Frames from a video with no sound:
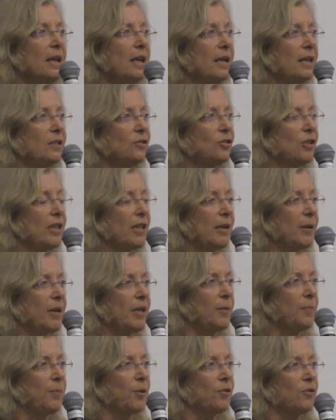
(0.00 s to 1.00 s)
in a, in
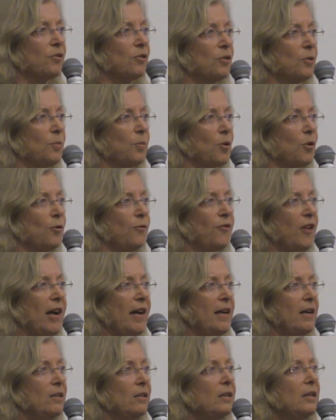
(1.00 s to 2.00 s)
a personal
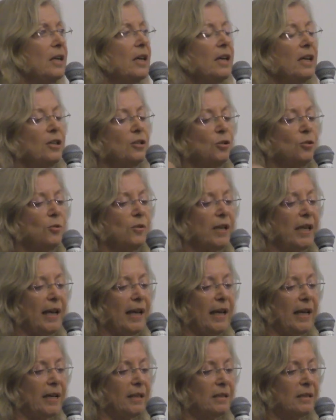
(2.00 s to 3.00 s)
profile. You
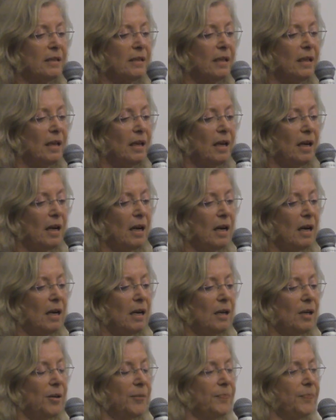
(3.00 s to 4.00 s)
can't
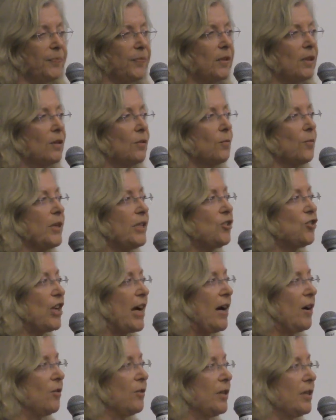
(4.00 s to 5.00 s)
um, reach
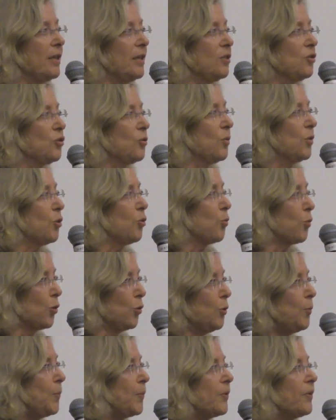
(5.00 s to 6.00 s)
out into a
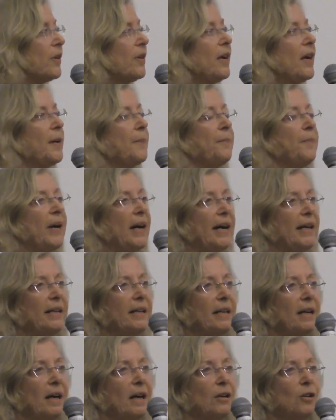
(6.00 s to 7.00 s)
group. But
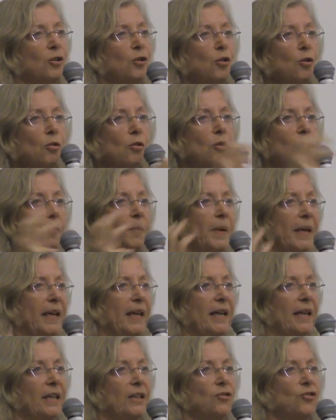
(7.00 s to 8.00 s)
a Google
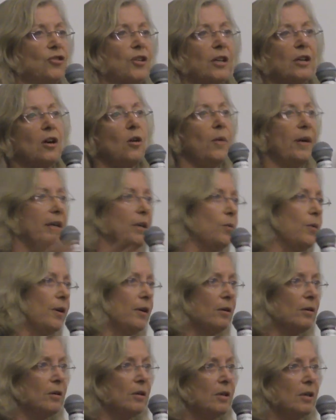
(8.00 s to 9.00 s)
page can go anywhere.